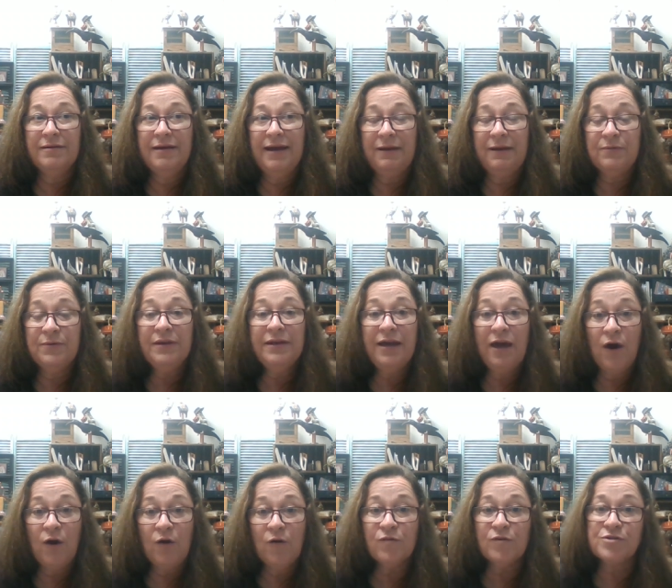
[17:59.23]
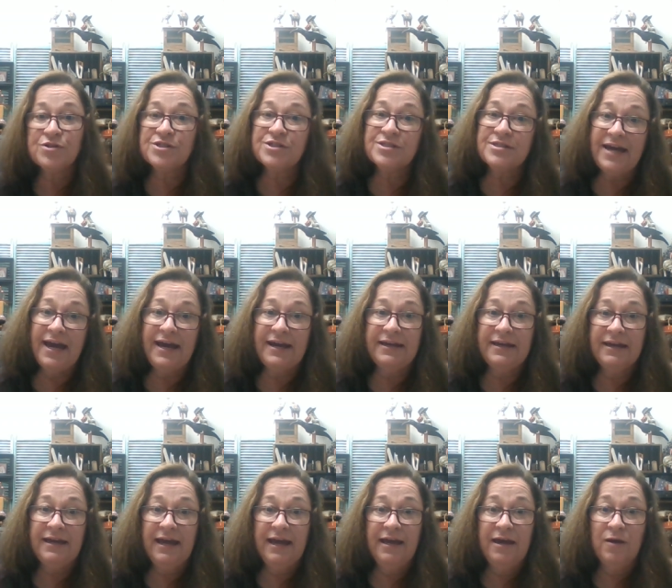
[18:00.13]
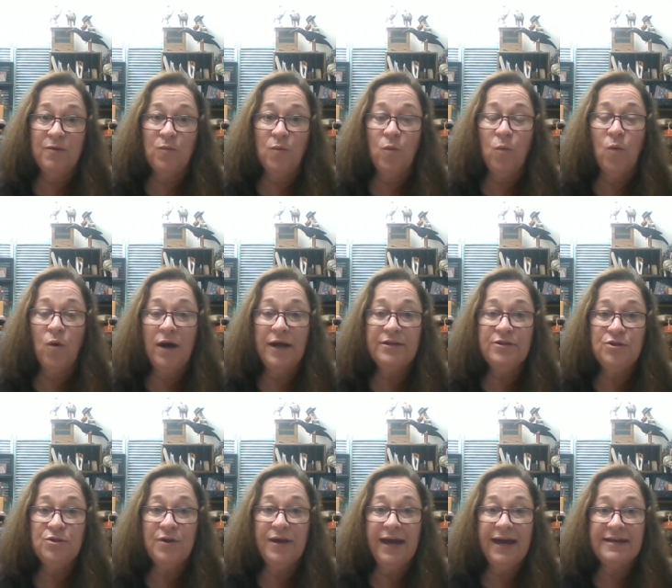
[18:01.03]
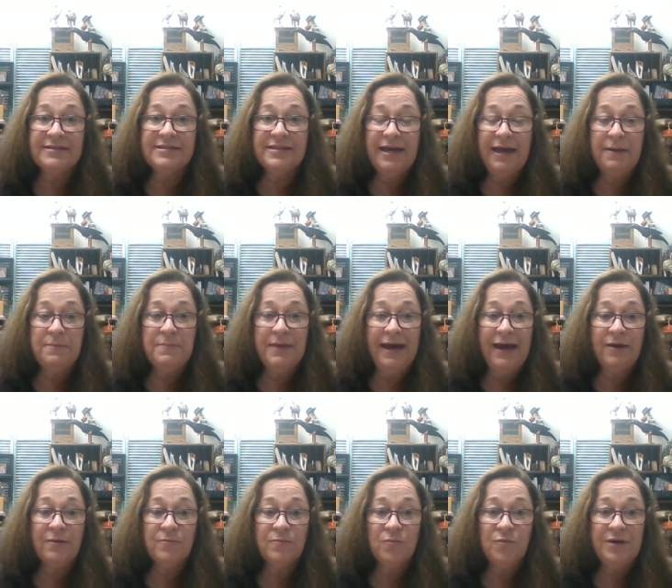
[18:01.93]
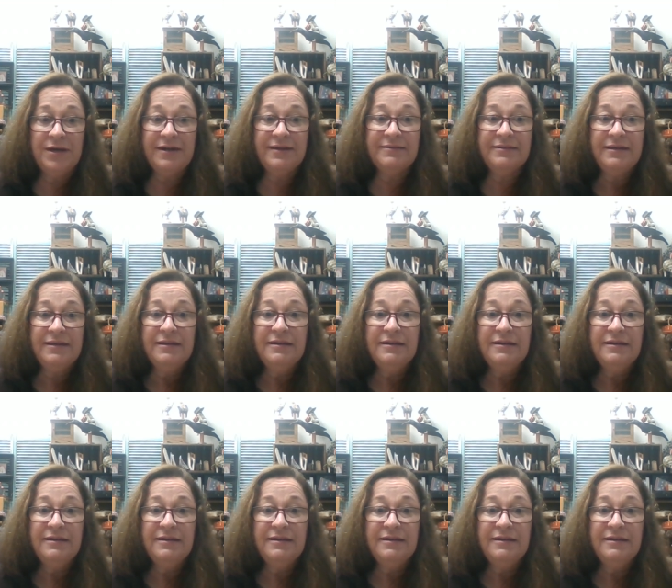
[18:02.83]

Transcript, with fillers: I really overstatic at what you guys came back with.